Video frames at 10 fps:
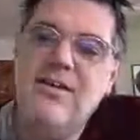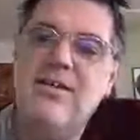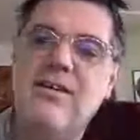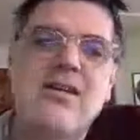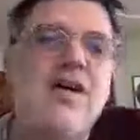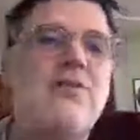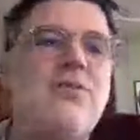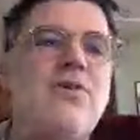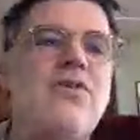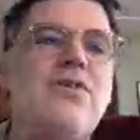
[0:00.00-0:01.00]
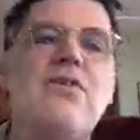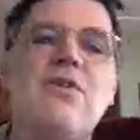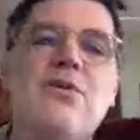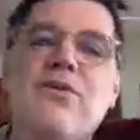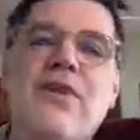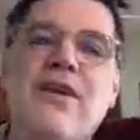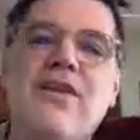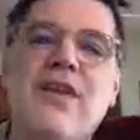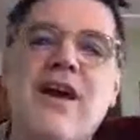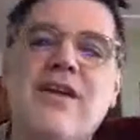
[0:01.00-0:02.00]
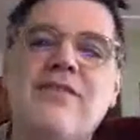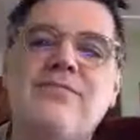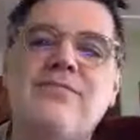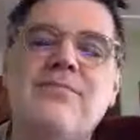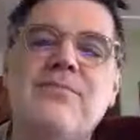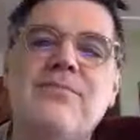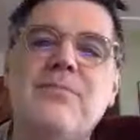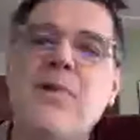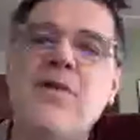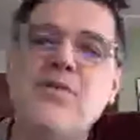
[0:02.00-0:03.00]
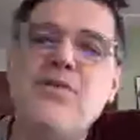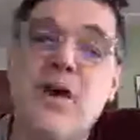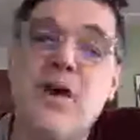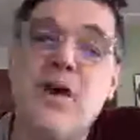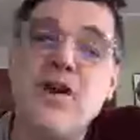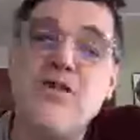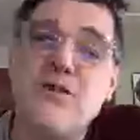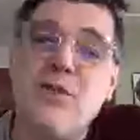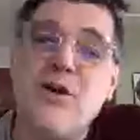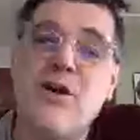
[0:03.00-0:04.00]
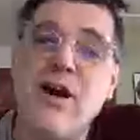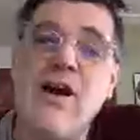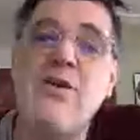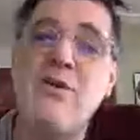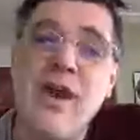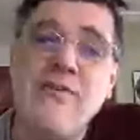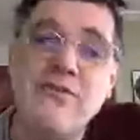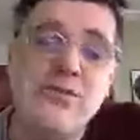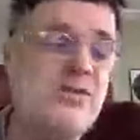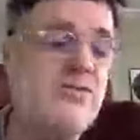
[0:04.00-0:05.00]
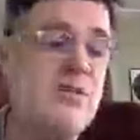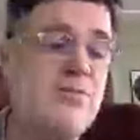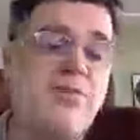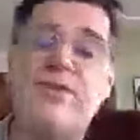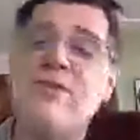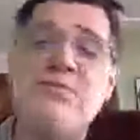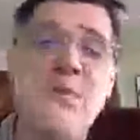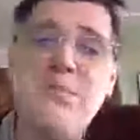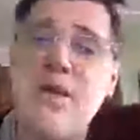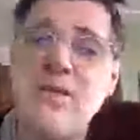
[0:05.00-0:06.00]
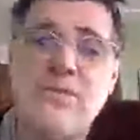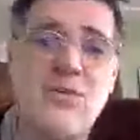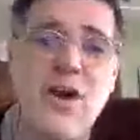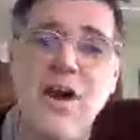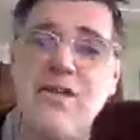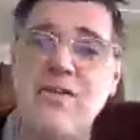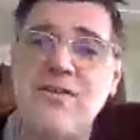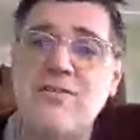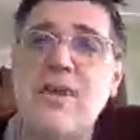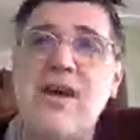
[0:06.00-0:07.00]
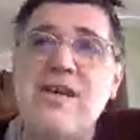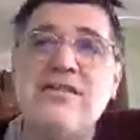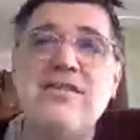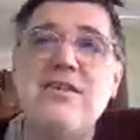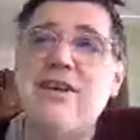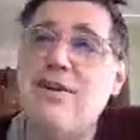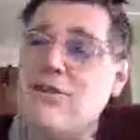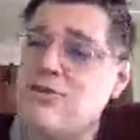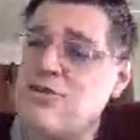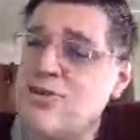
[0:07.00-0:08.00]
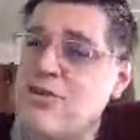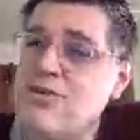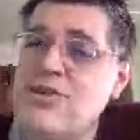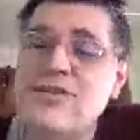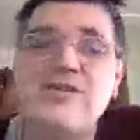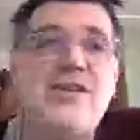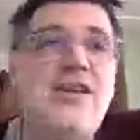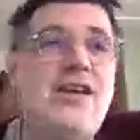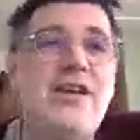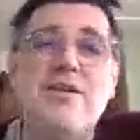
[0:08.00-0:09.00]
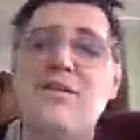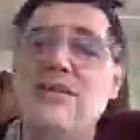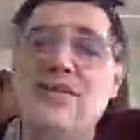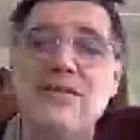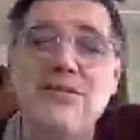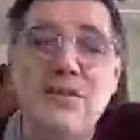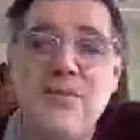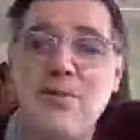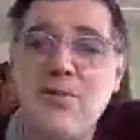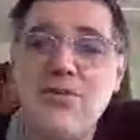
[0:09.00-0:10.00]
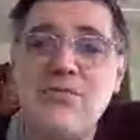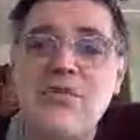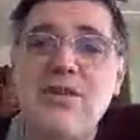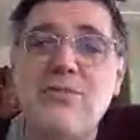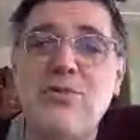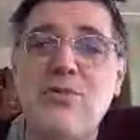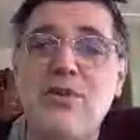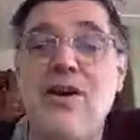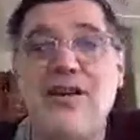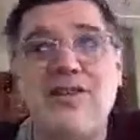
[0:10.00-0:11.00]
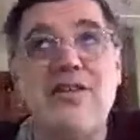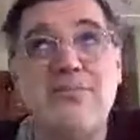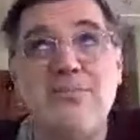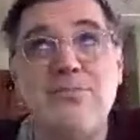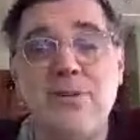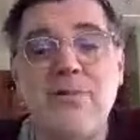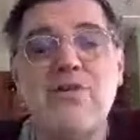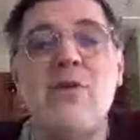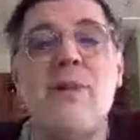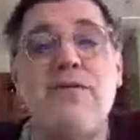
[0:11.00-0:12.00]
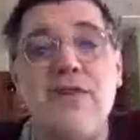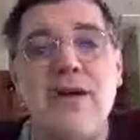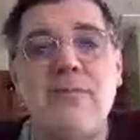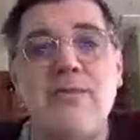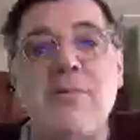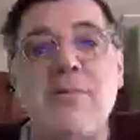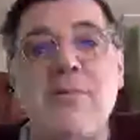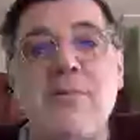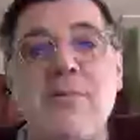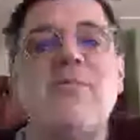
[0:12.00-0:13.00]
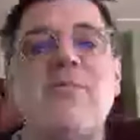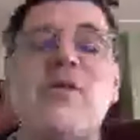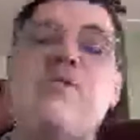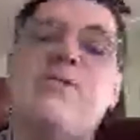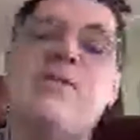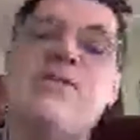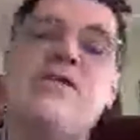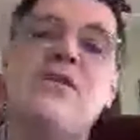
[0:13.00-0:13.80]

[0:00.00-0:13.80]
God wasn't glorified in that. But I was actually wrong. I heard afterwards from people that it made them cry, that just seeing our church and seeing some of the worship team who were there, actually pretty much all my family, my children and my wife and myself,